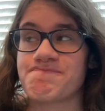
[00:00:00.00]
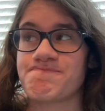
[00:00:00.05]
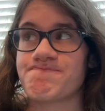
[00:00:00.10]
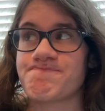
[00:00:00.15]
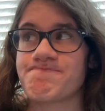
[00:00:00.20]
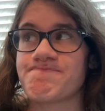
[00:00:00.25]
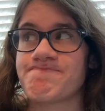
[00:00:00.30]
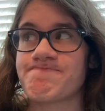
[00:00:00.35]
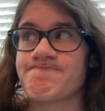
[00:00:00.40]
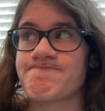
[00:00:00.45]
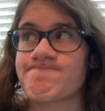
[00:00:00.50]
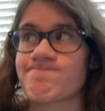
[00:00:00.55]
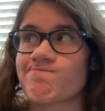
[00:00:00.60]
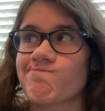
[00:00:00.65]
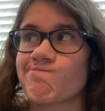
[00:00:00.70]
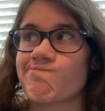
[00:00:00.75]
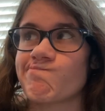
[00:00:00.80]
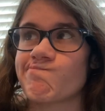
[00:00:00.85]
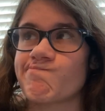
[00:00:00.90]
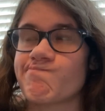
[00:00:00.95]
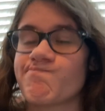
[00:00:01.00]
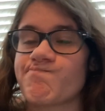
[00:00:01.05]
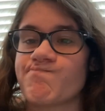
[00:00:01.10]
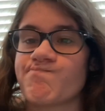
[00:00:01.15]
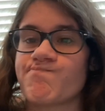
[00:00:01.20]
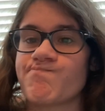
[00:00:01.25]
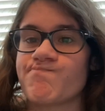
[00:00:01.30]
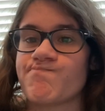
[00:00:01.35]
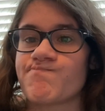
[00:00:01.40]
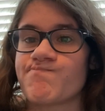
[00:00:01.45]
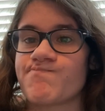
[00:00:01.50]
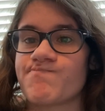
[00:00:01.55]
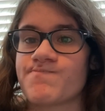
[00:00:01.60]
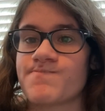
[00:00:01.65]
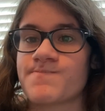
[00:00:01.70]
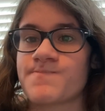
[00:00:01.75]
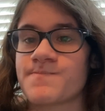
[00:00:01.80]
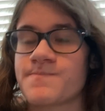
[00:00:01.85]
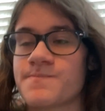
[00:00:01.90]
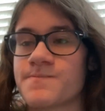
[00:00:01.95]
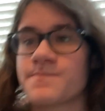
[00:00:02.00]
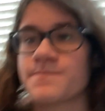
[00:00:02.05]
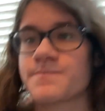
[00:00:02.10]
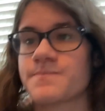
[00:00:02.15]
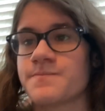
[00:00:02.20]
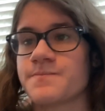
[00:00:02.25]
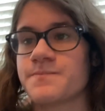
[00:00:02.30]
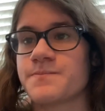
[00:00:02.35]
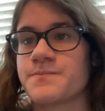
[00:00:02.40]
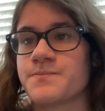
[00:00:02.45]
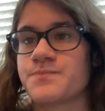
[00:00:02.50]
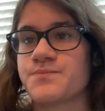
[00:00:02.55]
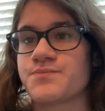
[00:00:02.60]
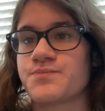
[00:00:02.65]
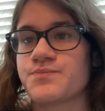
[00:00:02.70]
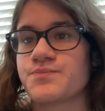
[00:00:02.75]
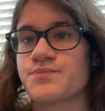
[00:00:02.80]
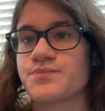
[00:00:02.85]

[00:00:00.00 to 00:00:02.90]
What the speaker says: (silence)